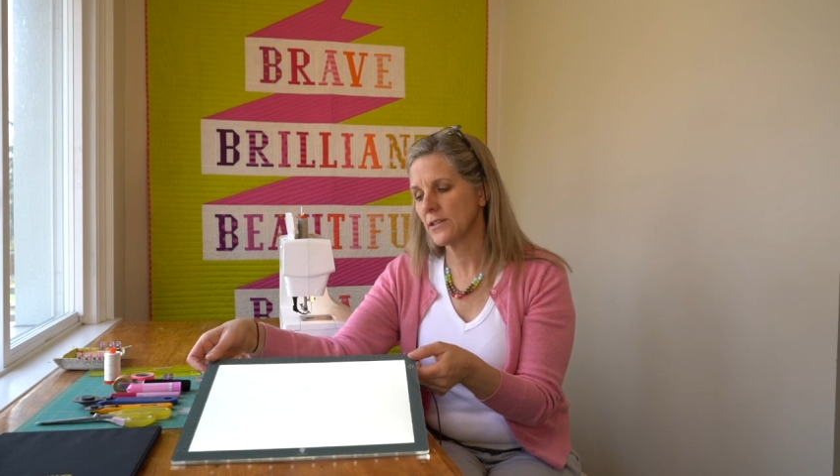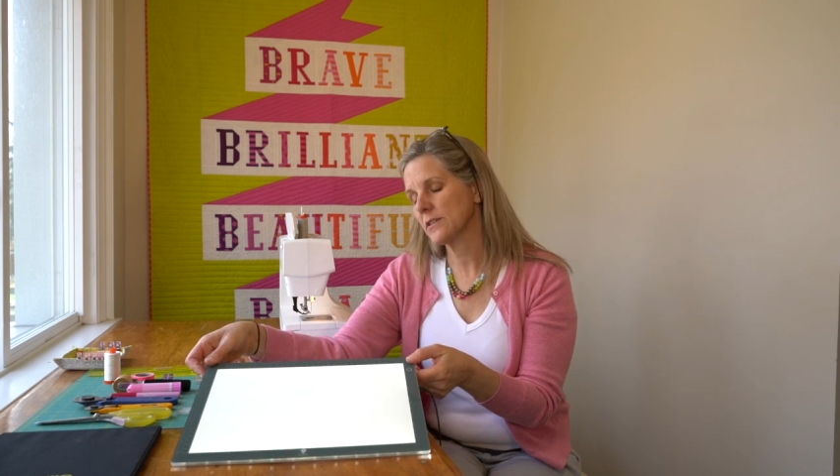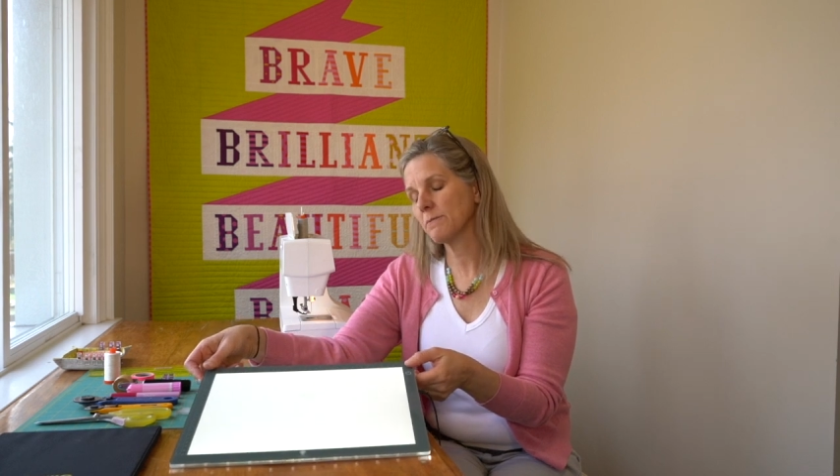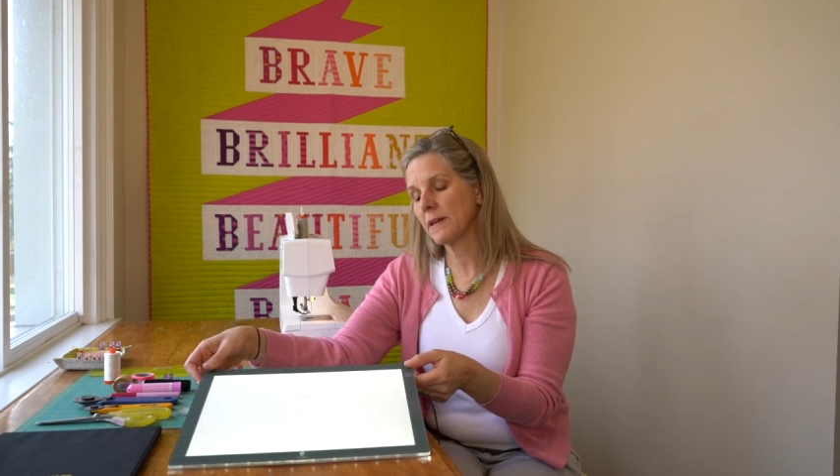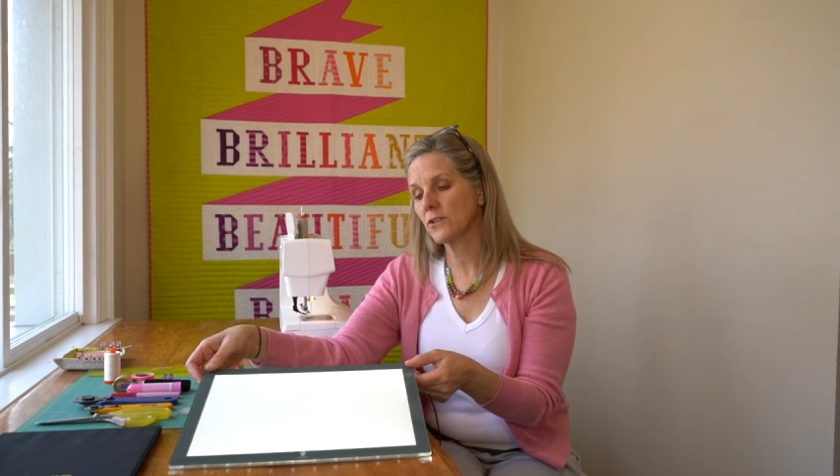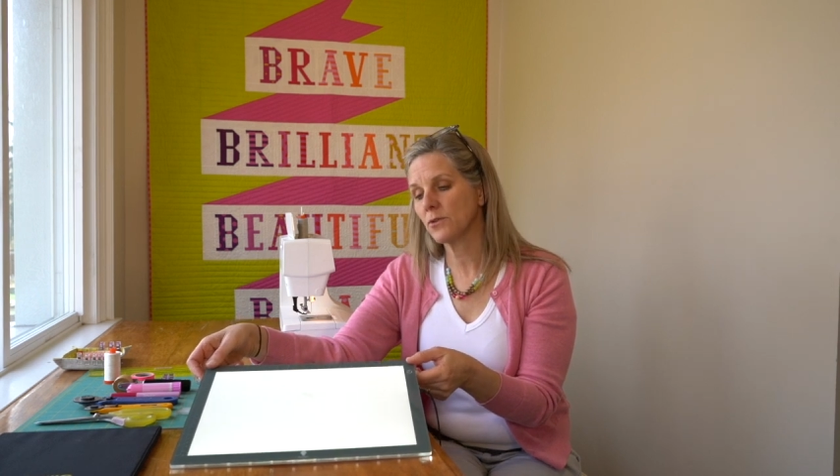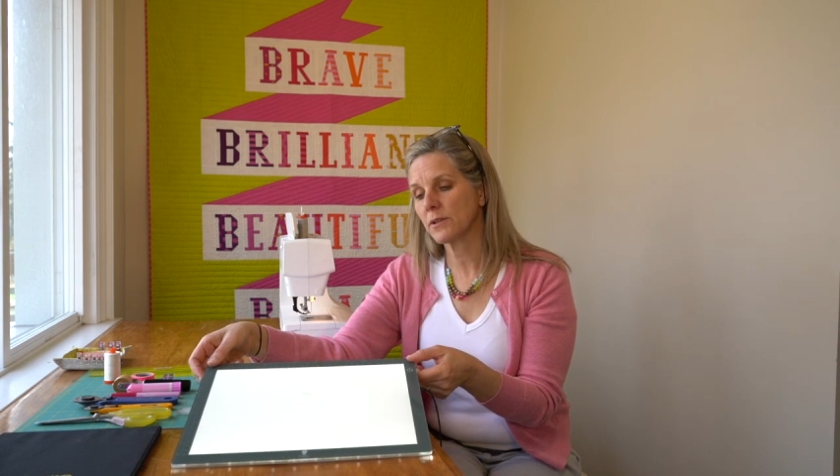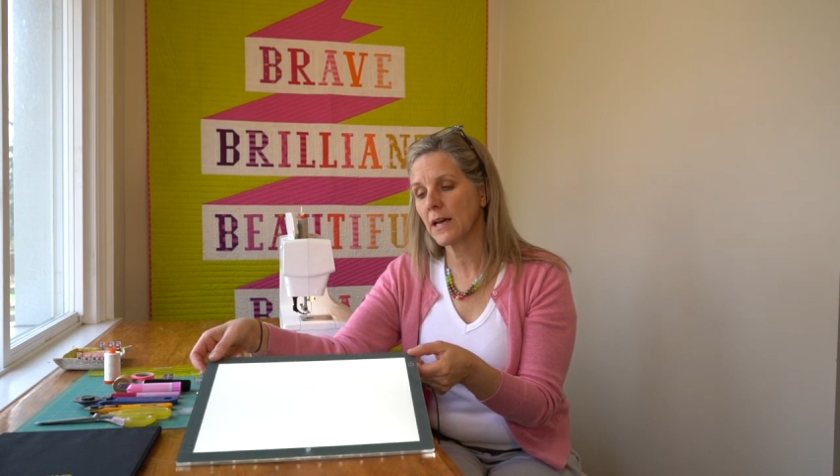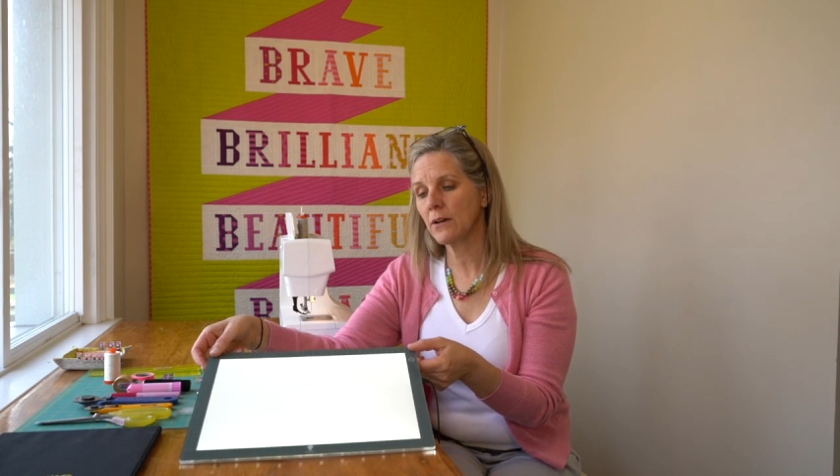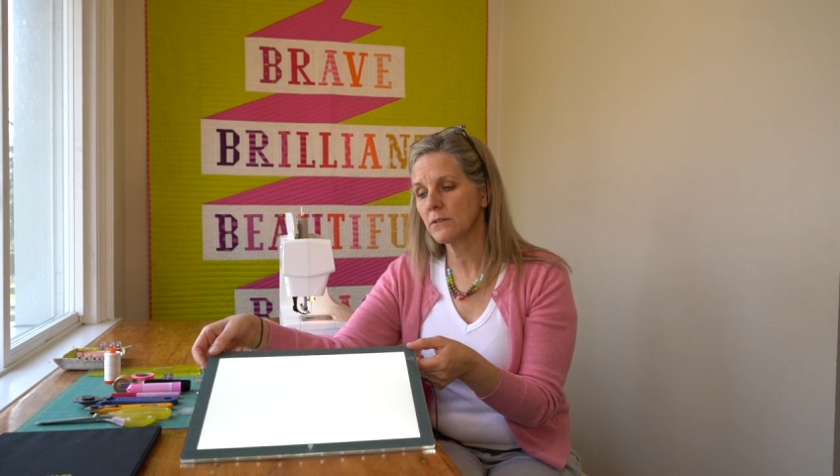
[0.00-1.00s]
just make do
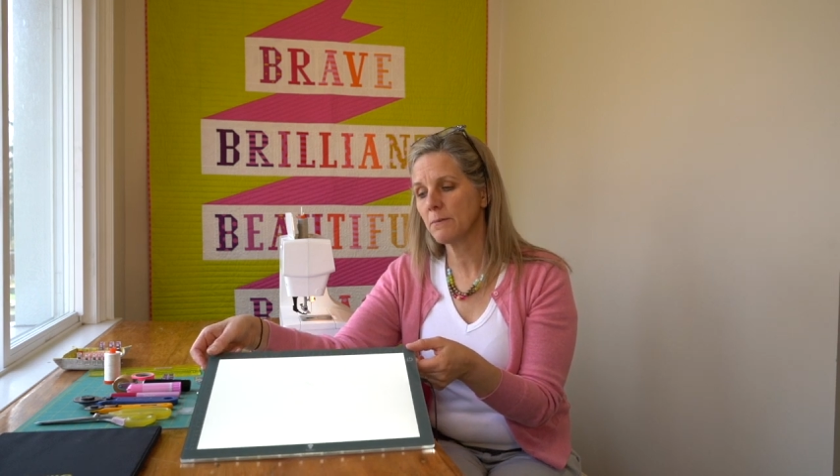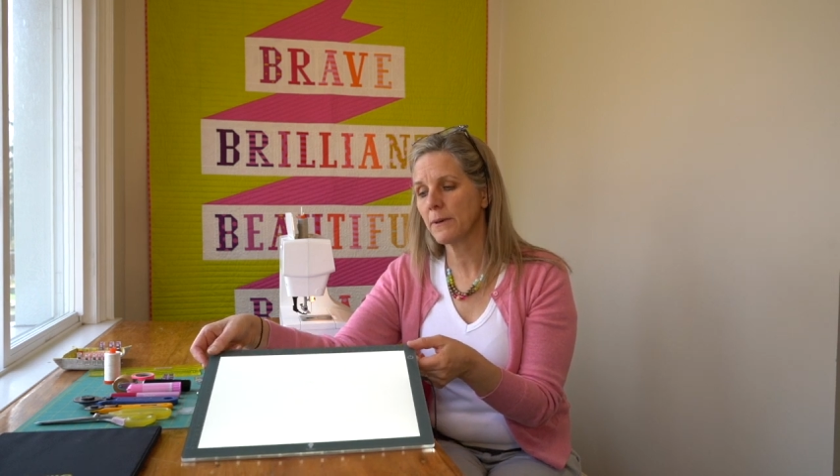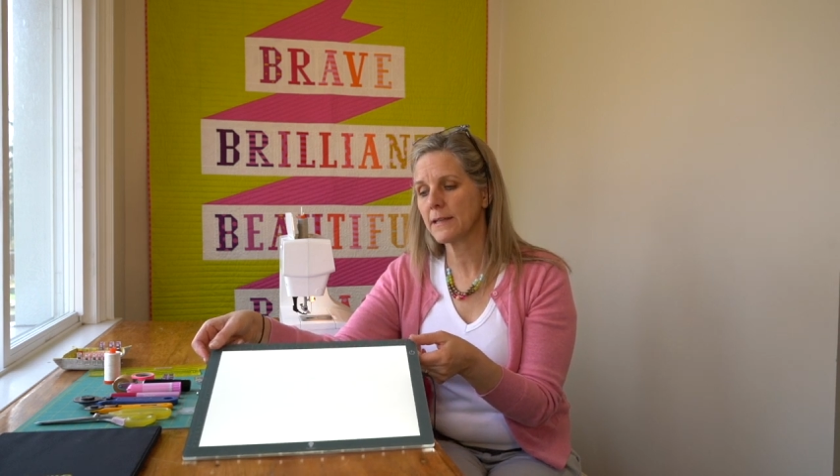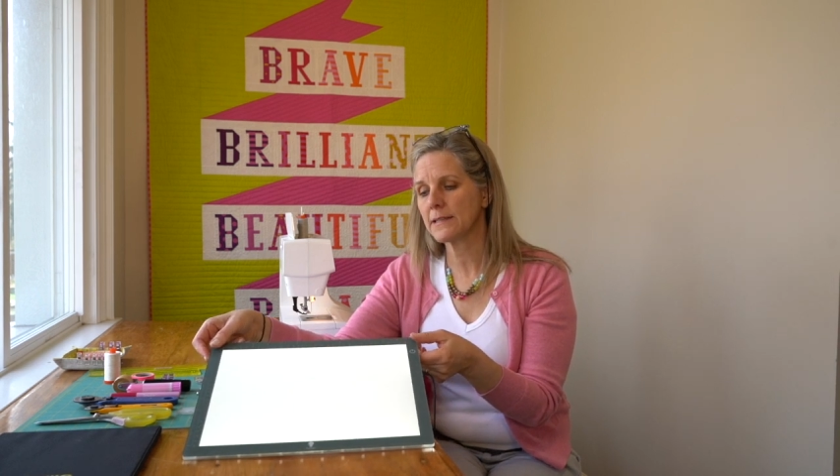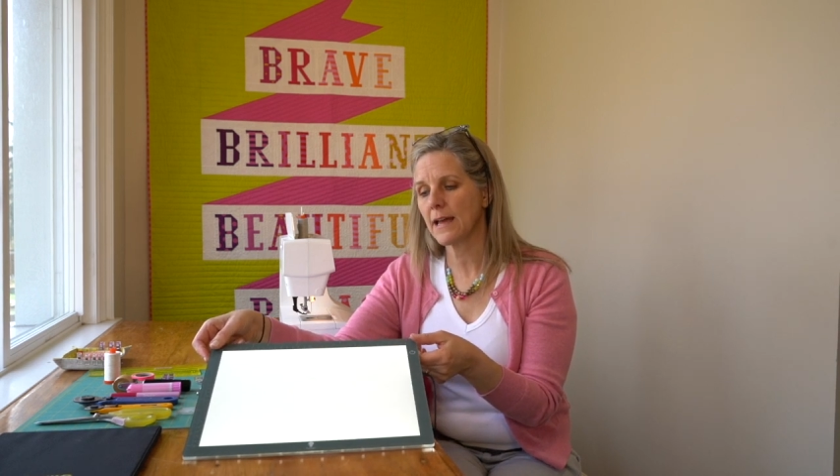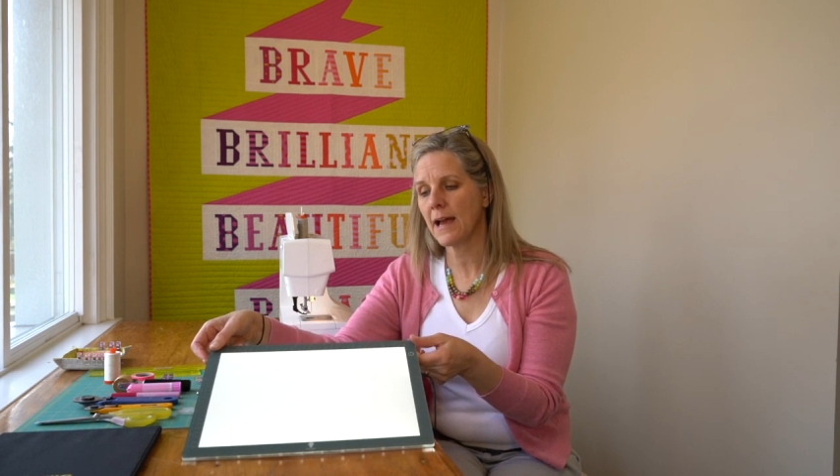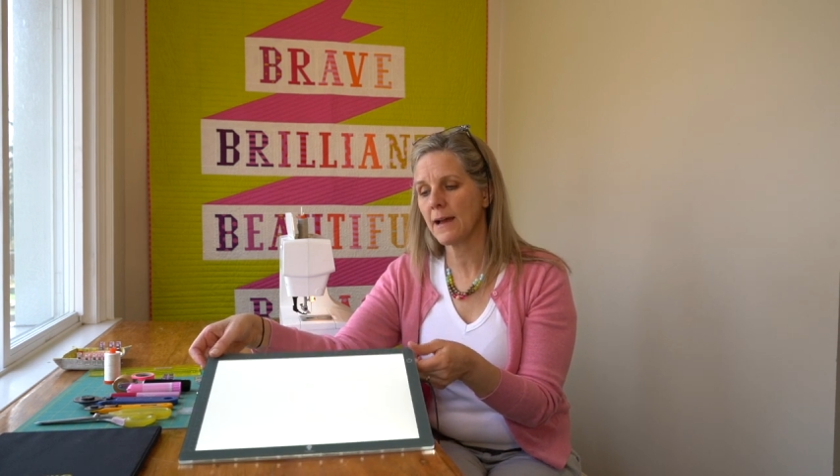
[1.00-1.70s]
without, but